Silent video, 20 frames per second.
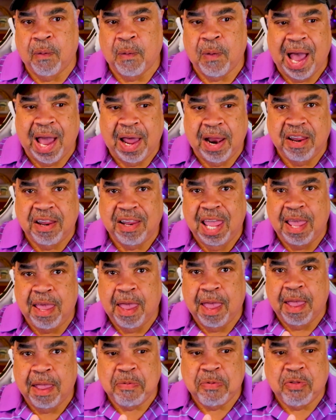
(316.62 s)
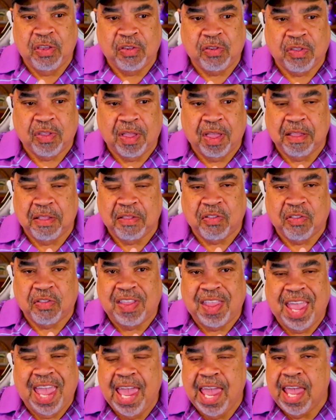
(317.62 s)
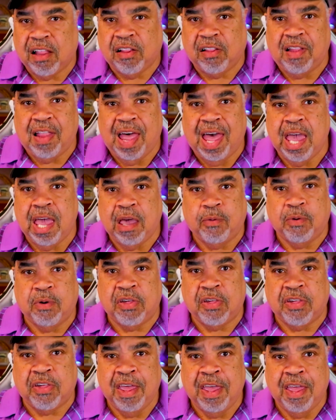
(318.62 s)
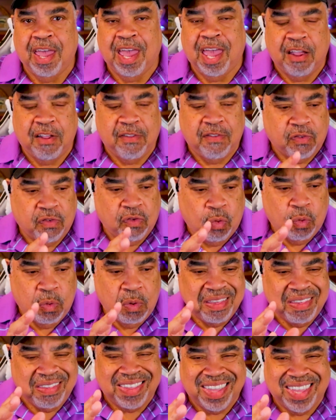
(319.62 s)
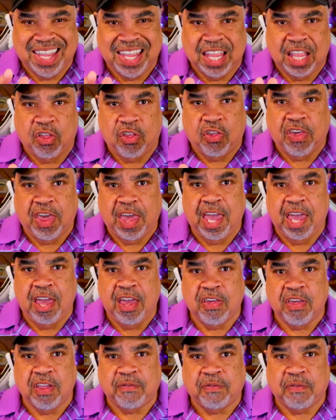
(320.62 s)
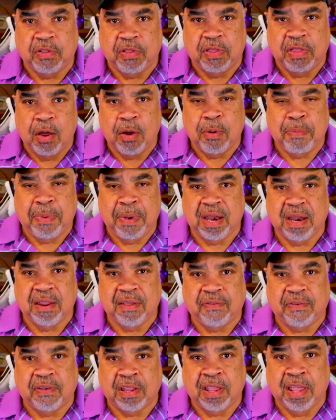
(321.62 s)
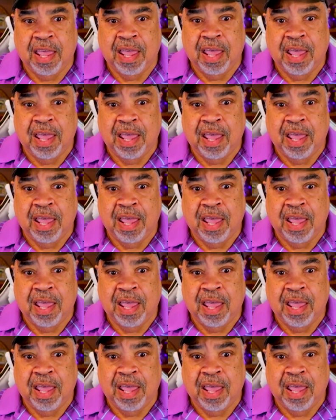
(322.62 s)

How did they just take language and twist it and change it for their benefit?